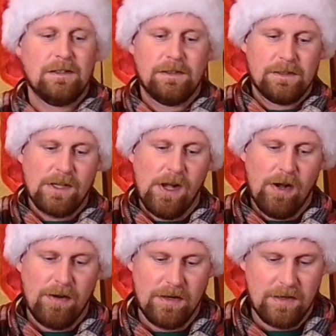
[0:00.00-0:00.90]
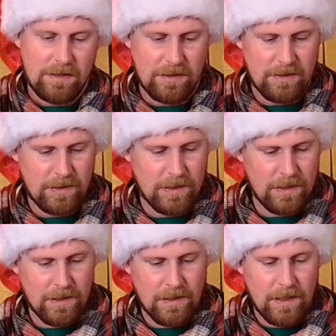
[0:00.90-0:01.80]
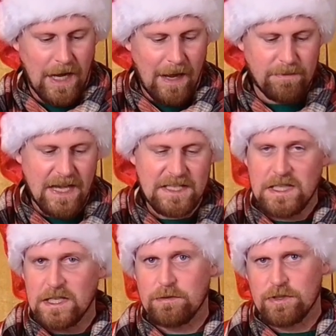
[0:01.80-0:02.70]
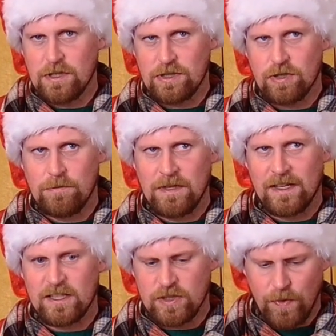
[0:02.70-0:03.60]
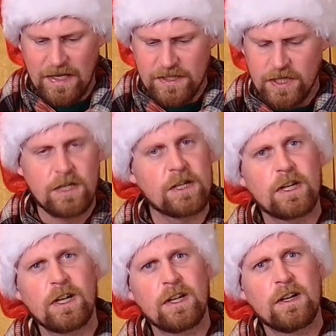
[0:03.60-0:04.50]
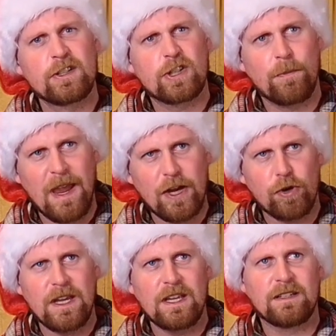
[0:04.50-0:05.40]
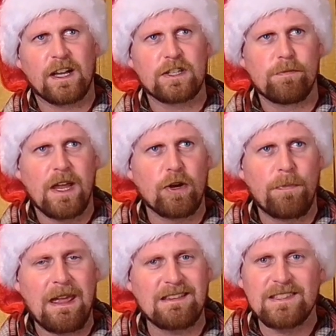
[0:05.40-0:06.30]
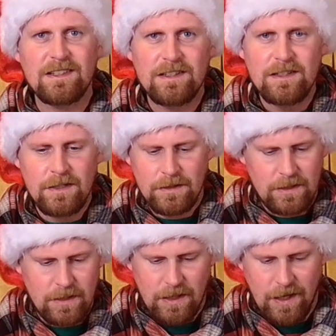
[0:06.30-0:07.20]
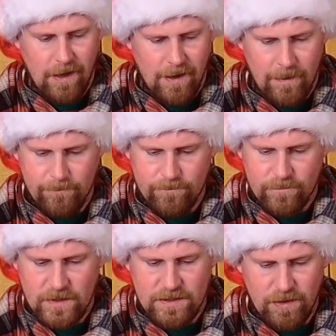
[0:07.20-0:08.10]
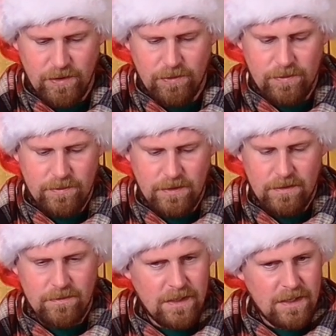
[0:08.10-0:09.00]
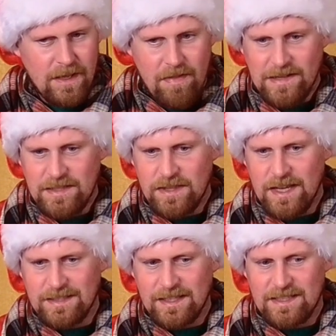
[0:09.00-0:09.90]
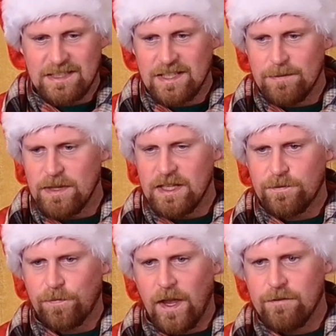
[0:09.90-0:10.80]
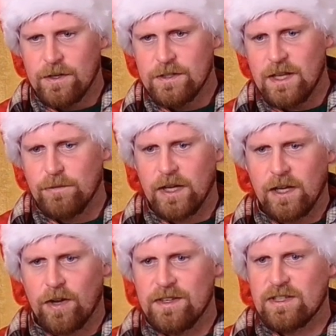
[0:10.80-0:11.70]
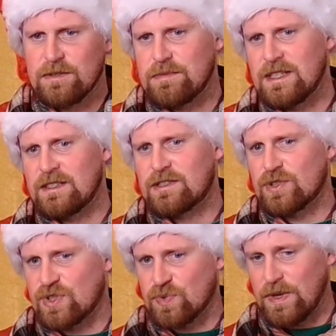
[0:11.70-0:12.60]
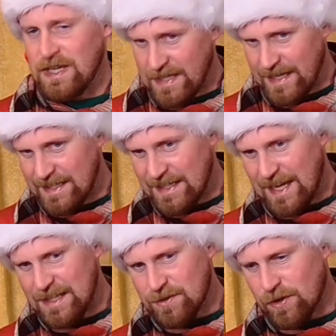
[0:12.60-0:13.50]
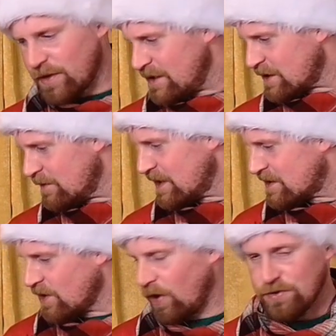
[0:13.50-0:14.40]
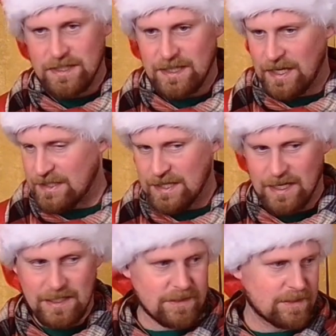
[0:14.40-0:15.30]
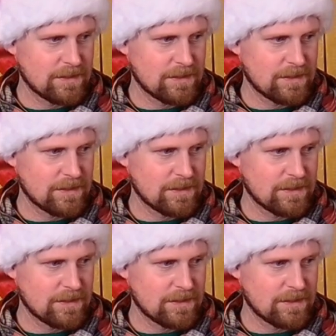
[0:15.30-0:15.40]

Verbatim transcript: So, I'm guessing this one's just gonna be like sweet, tomatoey, like a tomato paste. Um, so that's the thing is like some of these flavors, I'm like, are these gonna be sweet candy canes or are these gonna be salty candy canes?